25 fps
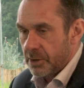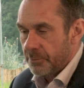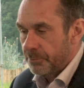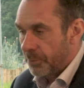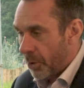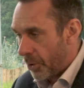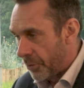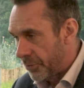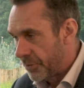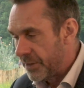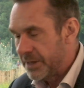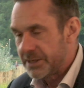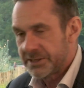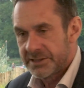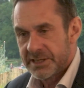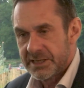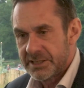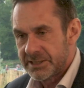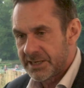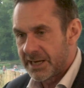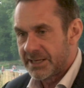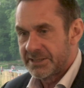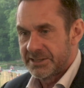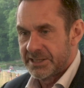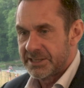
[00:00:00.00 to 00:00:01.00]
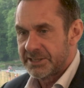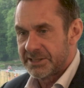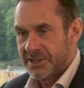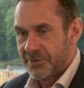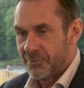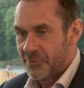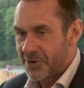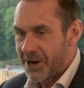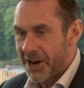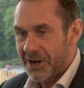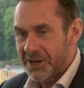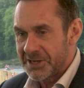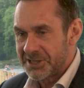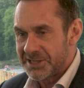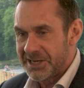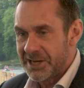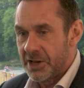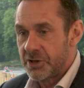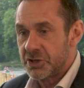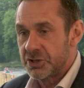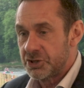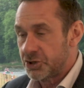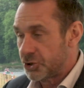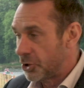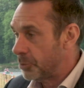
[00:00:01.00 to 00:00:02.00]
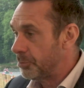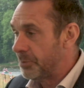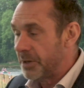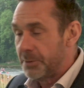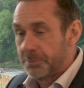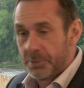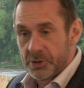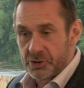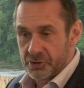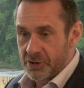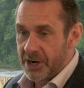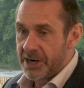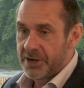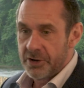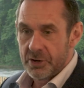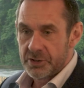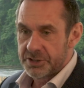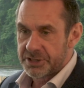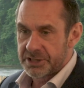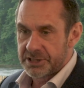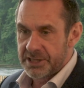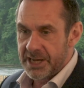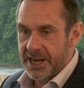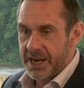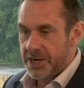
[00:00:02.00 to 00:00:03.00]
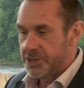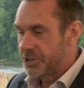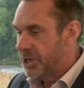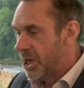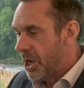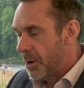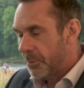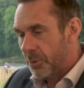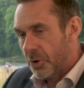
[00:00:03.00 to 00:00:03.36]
Both these things exist in reality and should be portrayed on stage.